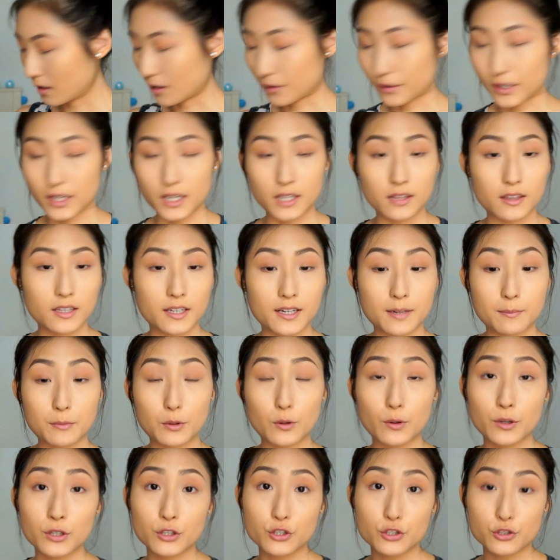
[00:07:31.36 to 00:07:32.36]
Okay, and then I'm
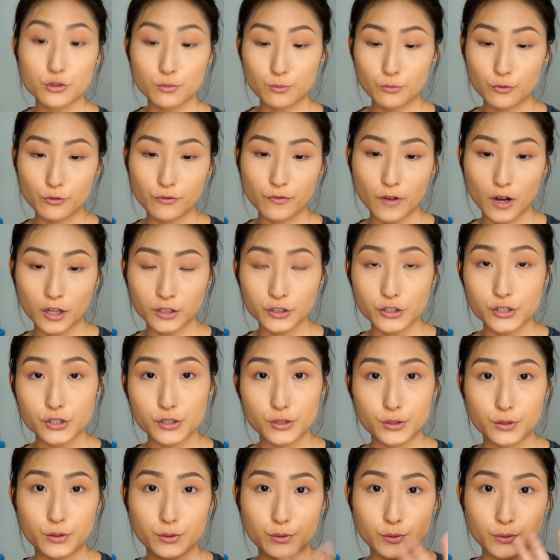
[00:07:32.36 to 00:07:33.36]
going to move on
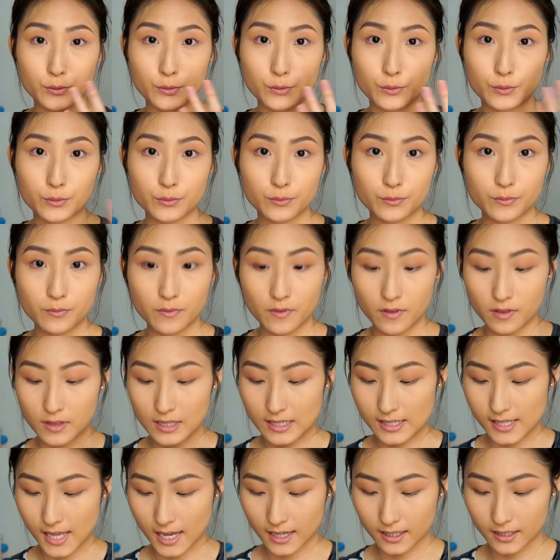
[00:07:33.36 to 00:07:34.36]
to the
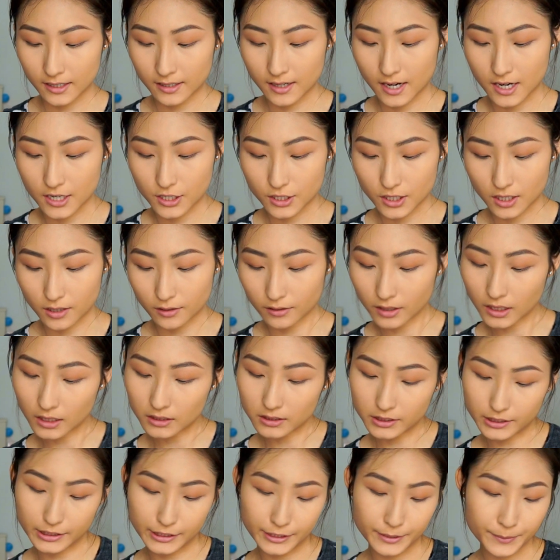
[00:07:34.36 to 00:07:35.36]
second eyeshadow
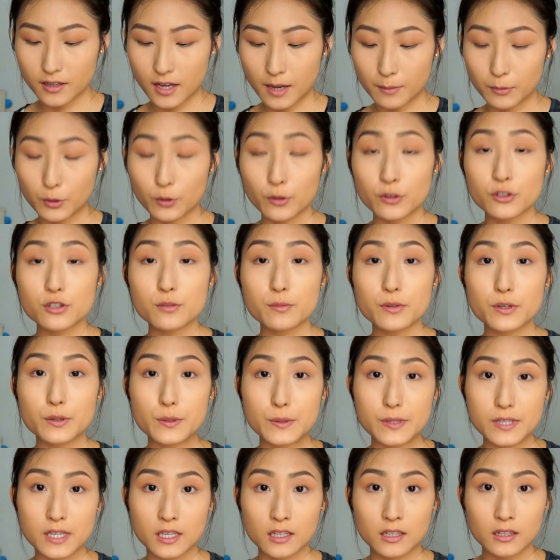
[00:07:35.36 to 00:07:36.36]
color. I'm going to be
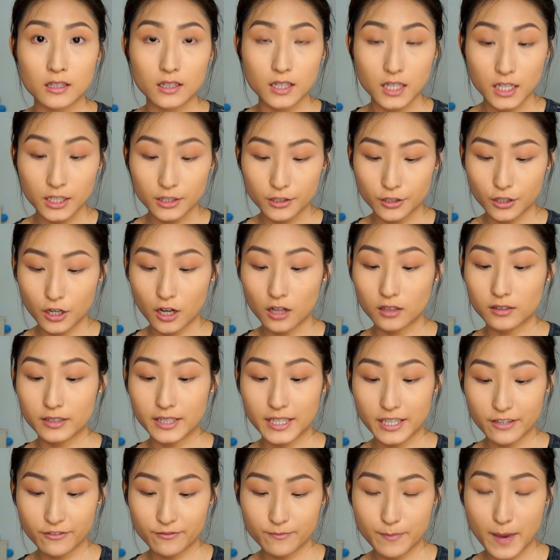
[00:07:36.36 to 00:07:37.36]
using the color called
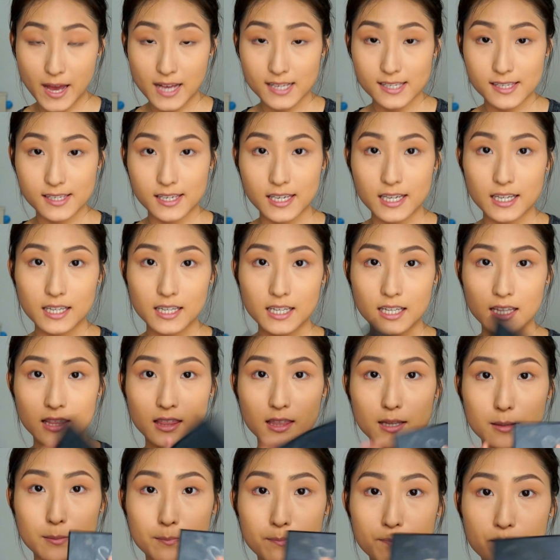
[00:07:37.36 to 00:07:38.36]
Give Basket in
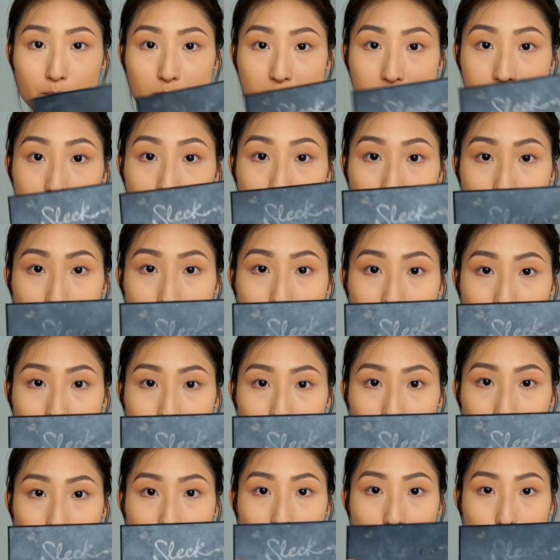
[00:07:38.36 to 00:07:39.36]
the Sleek
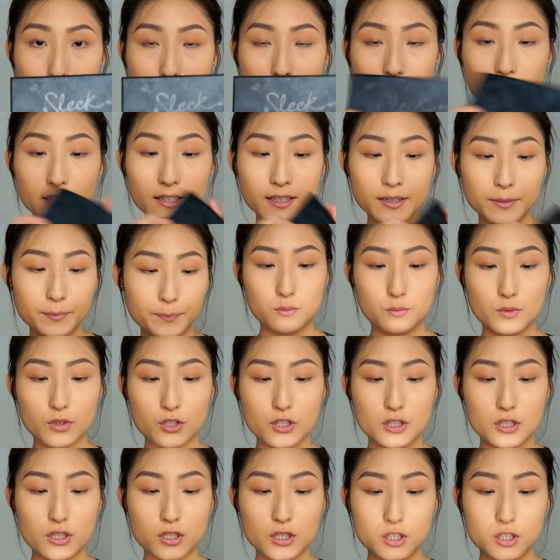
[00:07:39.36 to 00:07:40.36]
Eye Palette, which